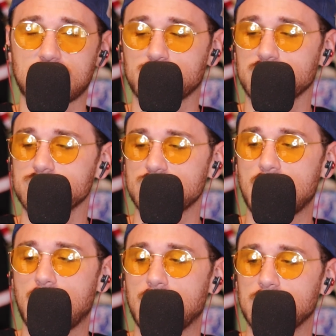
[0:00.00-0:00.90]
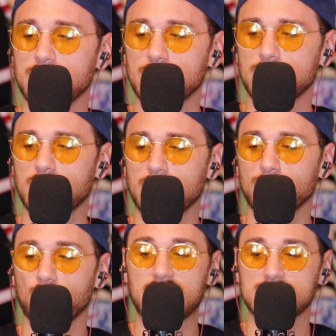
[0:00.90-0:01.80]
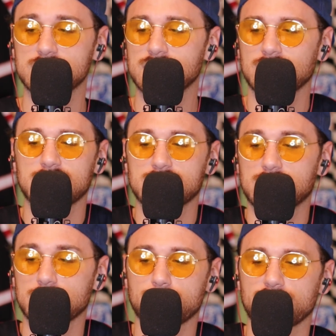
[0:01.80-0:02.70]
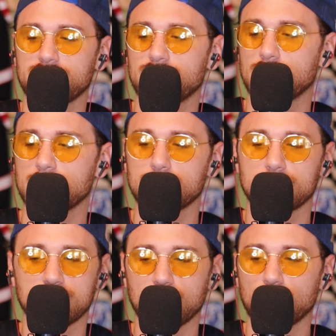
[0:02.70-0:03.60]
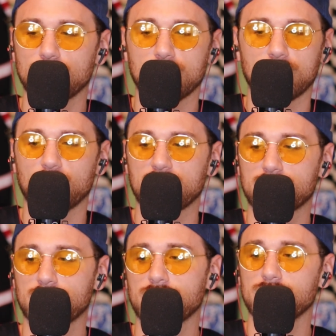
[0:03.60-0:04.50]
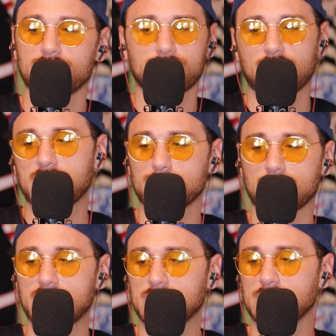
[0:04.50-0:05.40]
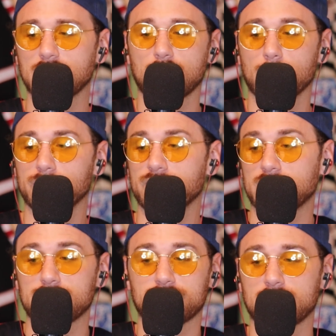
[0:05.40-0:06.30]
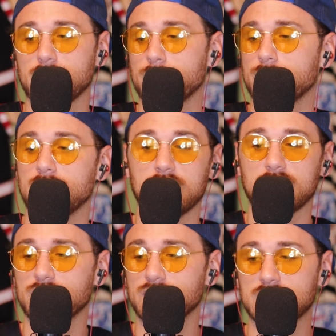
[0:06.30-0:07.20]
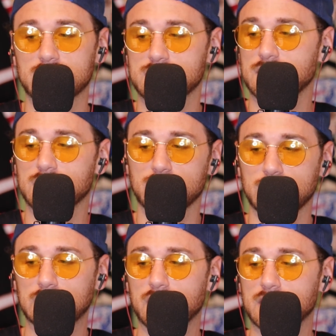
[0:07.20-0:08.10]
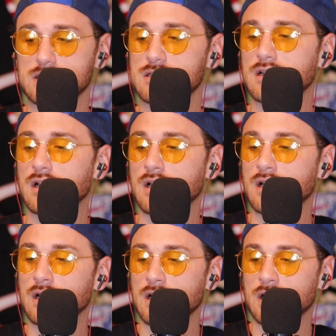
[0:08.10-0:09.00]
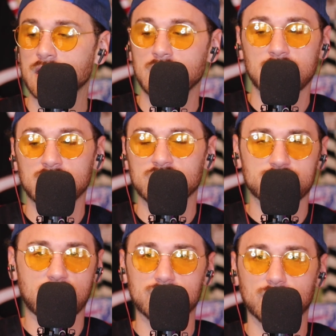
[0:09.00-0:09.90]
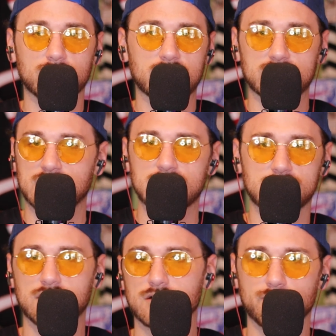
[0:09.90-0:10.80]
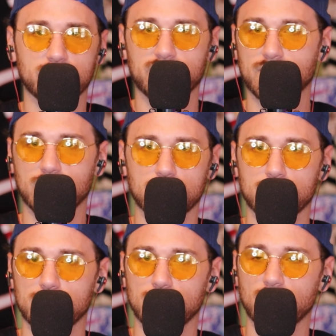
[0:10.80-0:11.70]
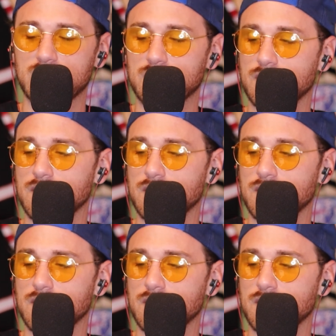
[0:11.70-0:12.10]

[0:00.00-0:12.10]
How could you not? Wentz, he's going to perform with Frank Reich, hopefully for him. If he doesn't, yikes. Trevor Lawrence, he's going to perform with,